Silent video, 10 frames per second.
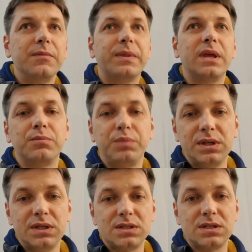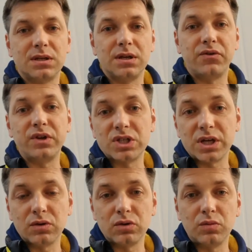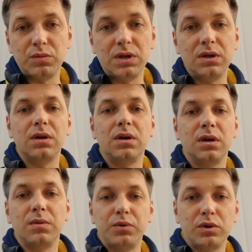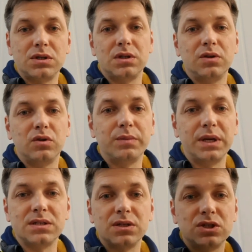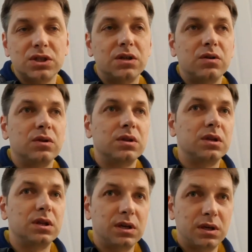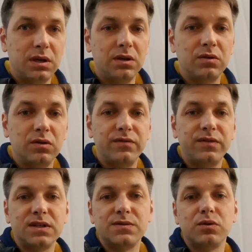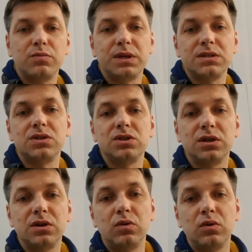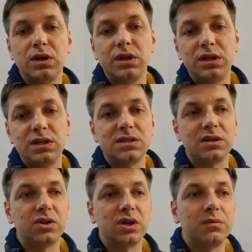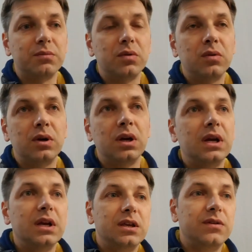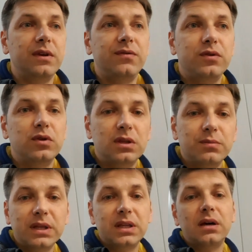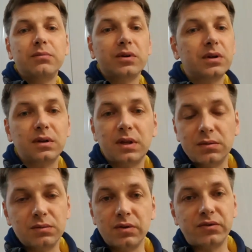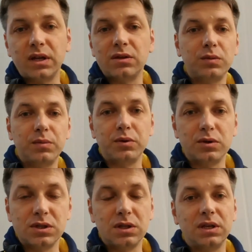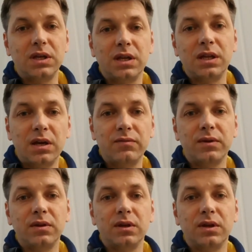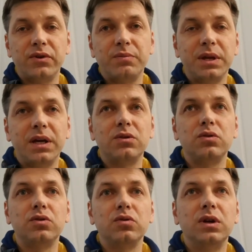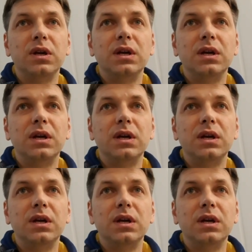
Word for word: then please uh, reach out to me uh, personally on Messenger, on in on Facebook Messenger or in Instagram, or if you need my number, then write to me personally and I will reply to you